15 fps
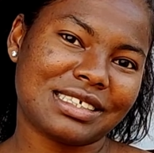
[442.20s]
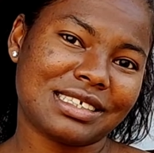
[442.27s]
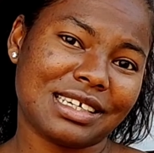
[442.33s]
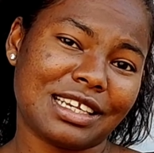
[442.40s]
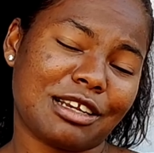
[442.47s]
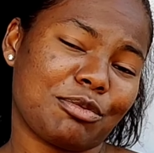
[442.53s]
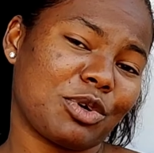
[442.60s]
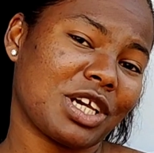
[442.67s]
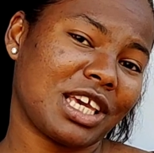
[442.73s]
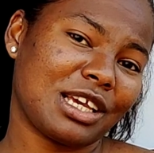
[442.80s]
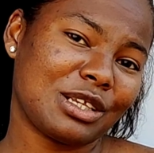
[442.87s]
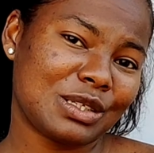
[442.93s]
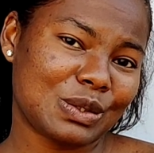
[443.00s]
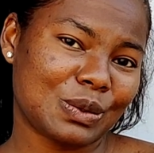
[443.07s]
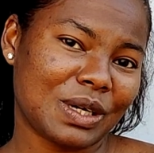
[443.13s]
and I'm
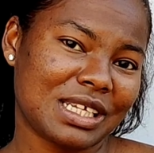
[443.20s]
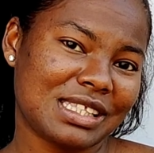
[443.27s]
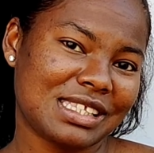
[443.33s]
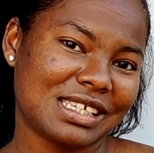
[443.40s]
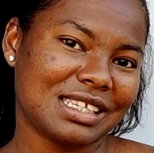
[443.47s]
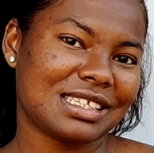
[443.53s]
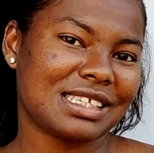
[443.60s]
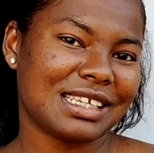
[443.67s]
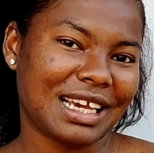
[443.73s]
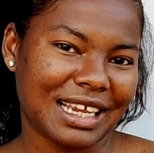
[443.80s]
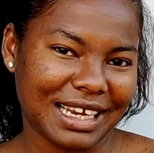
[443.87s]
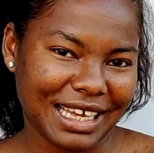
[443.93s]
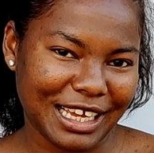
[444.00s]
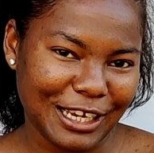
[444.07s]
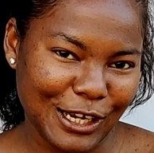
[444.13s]
working towards it,
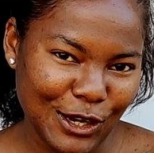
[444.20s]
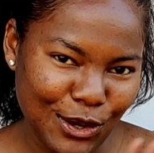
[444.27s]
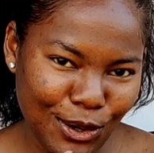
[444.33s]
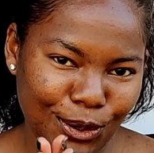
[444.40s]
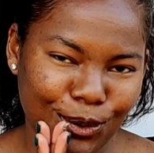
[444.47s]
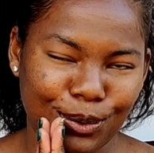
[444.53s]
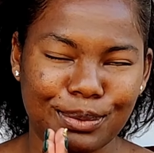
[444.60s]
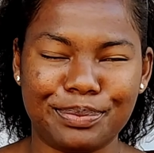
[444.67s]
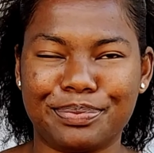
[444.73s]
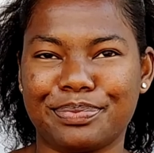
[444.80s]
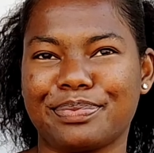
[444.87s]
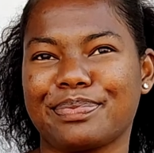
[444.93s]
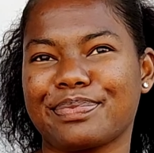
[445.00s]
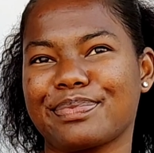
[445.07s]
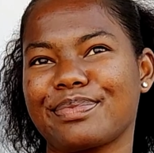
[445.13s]
and I know,
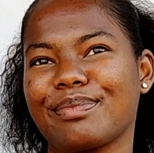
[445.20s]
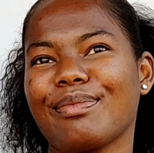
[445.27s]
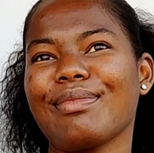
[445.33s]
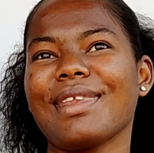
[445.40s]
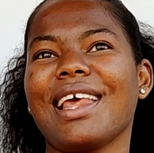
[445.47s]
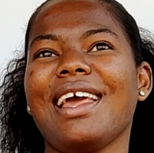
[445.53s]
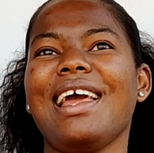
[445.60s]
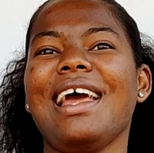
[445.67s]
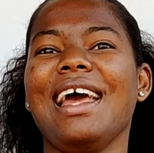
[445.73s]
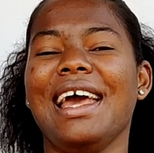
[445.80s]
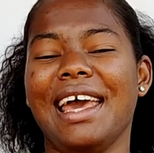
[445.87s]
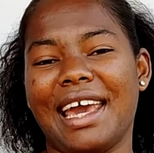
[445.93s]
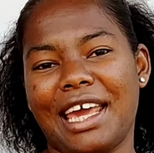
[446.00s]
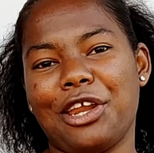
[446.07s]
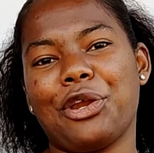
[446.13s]

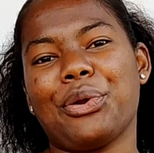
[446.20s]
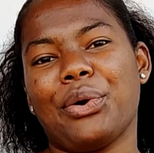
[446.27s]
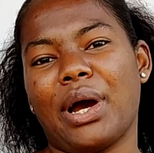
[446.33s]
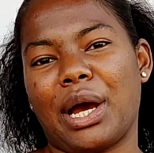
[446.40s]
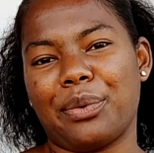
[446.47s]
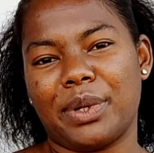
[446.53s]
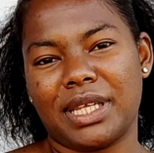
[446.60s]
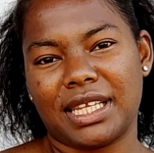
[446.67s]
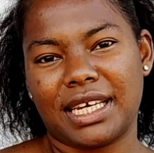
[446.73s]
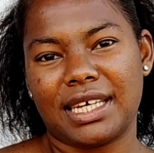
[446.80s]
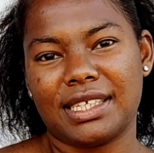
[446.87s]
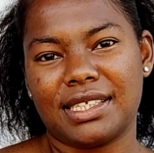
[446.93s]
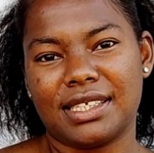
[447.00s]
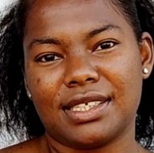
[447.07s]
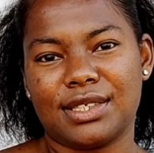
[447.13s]
and I will
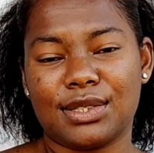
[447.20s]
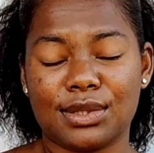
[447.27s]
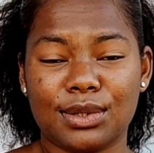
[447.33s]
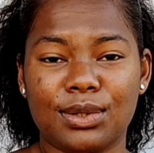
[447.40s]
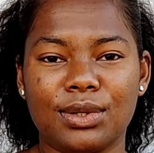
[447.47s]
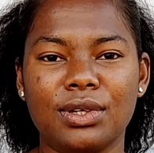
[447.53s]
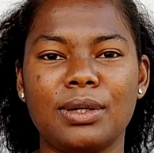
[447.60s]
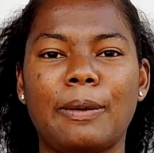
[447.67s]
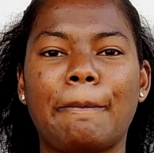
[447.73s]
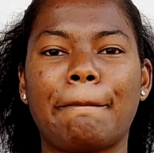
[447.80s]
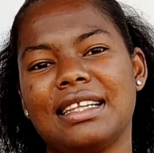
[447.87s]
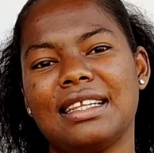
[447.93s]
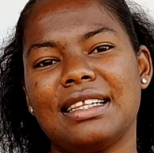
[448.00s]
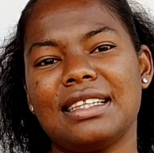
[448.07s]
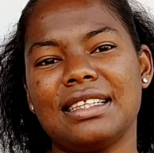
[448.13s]
get it. So
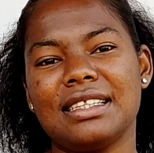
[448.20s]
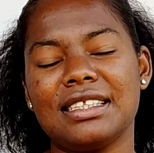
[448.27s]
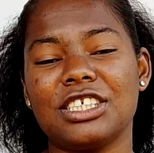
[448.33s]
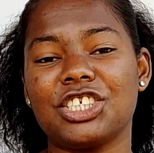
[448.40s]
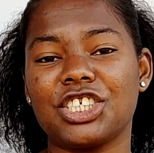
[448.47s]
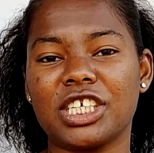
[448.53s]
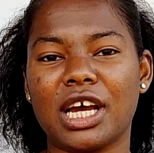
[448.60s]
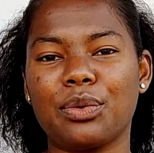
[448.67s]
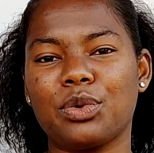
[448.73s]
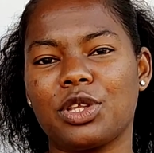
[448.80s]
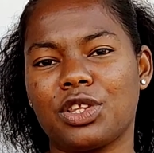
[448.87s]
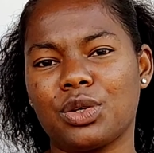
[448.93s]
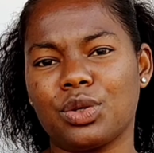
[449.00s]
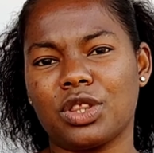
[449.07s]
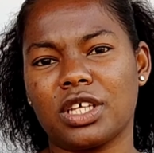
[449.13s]
I'll share
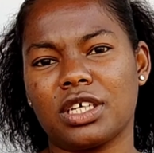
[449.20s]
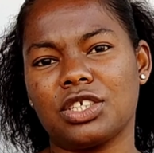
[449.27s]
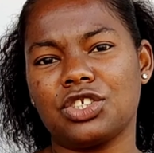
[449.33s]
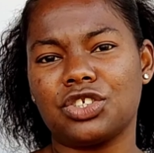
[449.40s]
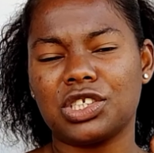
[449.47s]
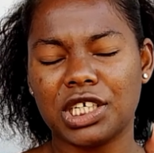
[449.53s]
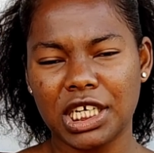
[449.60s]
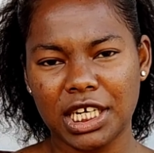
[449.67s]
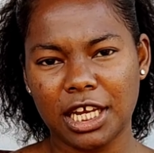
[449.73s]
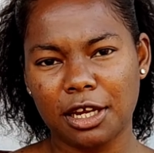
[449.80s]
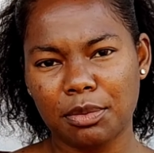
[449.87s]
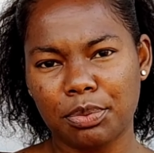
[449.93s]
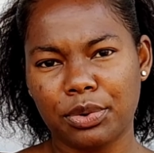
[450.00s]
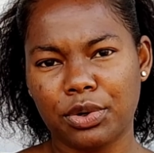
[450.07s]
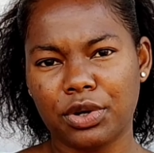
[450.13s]
with you the training
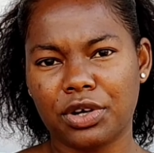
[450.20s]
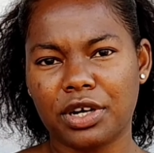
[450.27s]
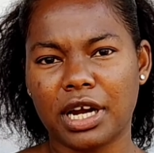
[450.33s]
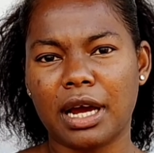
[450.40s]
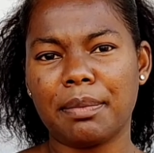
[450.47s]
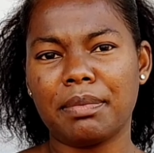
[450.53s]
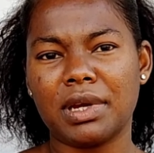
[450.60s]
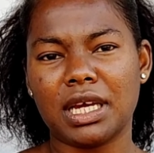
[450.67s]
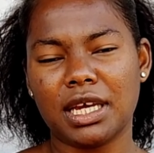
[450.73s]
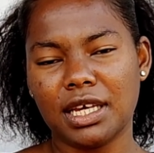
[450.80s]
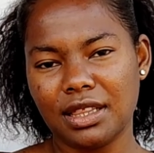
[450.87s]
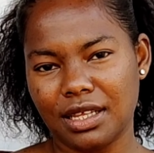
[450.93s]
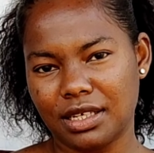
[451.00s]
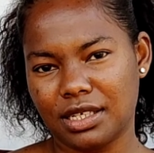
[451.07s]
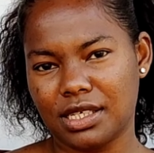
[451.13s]
program
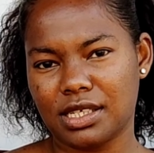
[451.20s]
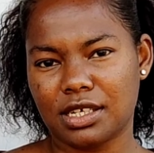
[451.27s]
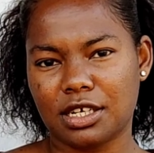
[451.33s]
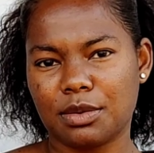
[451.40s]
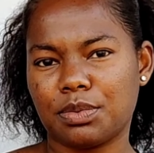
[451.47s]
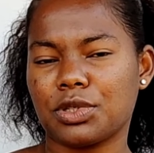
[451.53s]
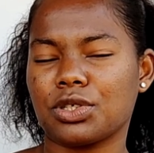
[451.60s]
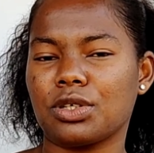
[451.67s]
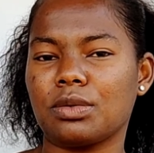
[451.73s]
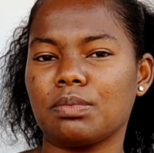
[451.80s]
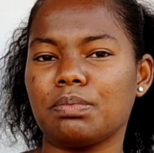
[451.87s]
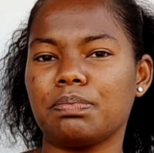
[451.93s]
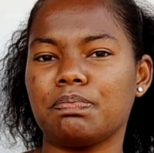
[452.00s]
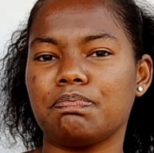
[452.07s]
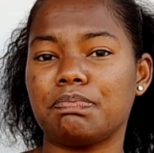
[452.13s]
in the description
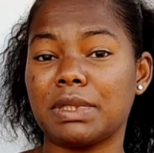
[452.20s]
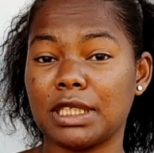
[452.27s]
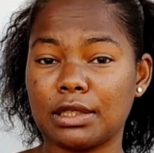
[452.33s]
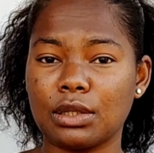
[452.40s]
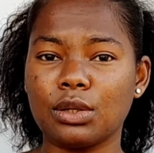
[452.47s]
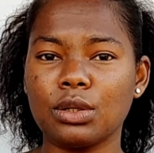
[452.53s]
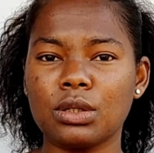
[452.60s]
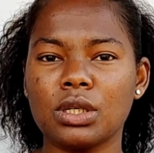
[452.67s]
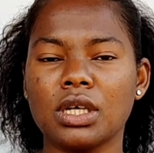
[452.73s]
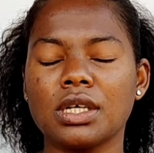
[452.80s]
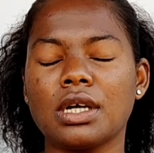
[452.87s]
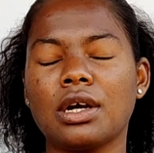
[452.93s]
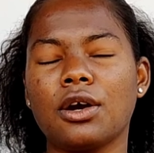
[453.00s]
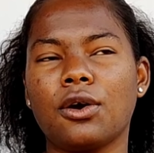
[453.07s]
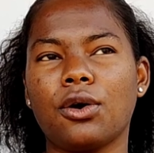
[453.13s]
below,
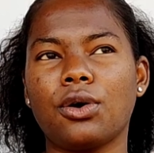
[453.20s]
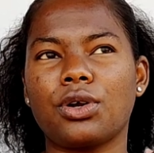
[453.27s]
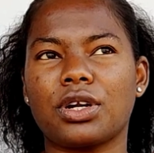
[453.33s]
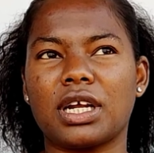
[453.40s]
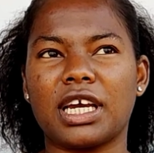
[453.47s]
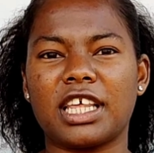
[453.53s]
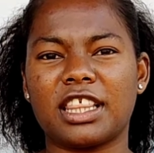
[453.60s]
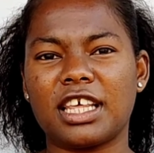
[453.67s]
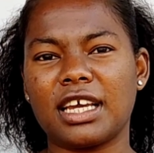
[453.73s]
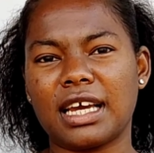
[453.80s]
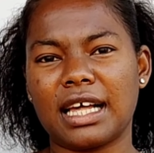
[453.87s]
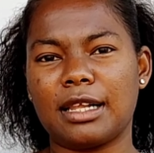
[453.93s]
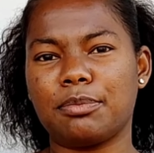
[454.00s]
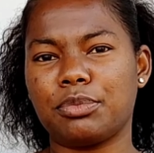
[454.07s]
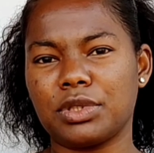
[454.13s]
or I think
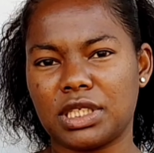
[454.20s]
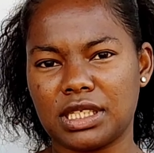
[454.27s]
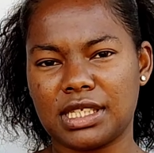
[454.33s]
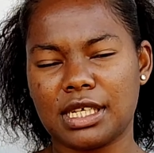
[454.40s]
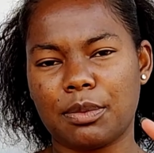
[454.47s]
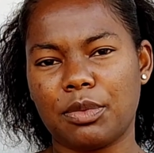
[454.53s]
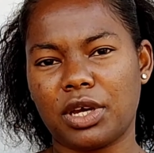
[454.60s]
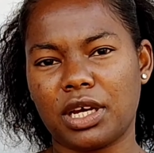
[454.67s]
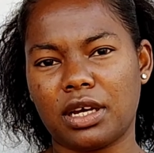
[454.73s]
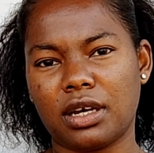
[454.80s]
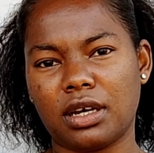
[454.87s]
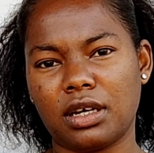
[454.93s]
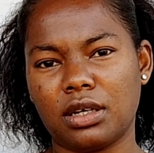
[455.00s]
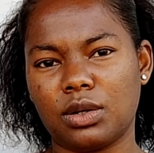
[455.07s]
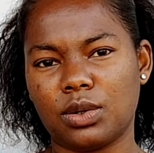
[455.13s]
I'll put it
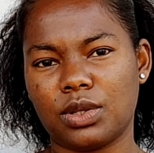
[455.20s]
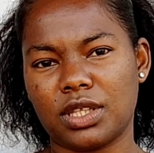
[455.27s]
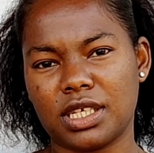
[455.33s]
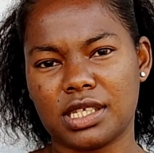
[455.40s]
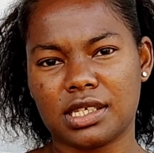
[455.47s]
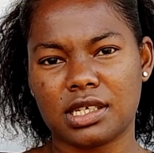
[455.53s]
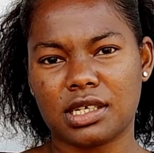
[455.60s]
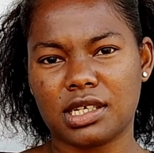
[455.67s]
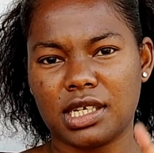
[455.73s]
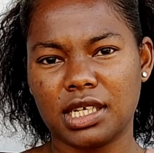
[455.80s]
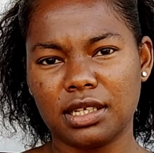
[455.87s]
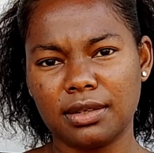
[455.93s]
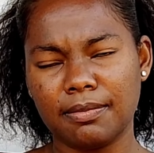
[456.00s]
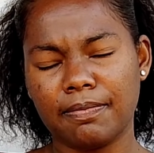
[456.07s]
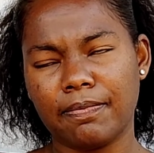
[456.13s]
somewhere on the screen